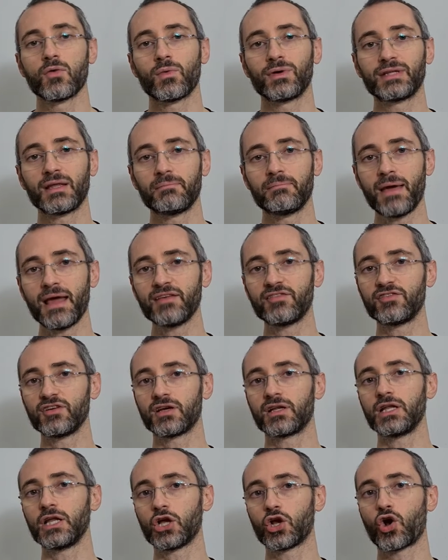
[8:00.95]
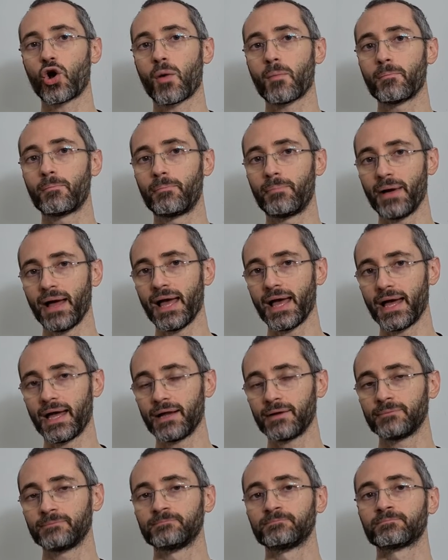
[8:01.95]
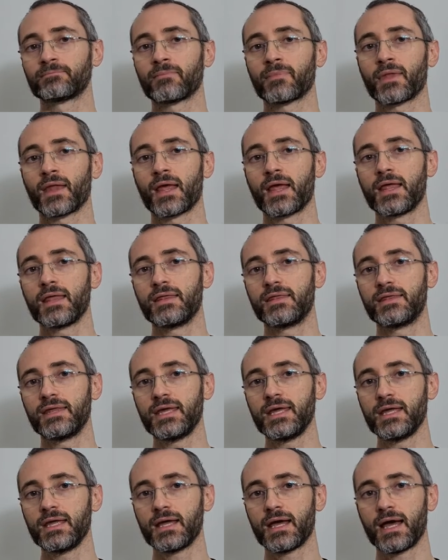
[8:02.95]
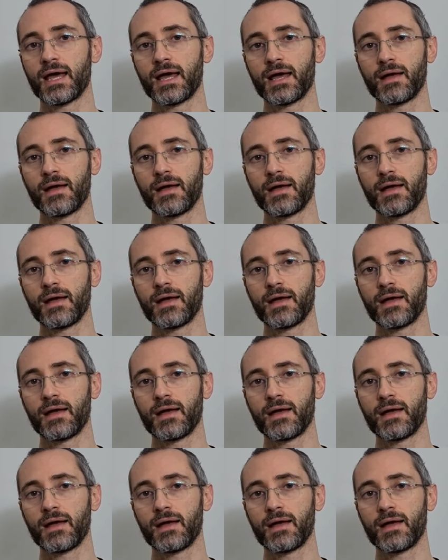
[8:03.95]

where they basically compare the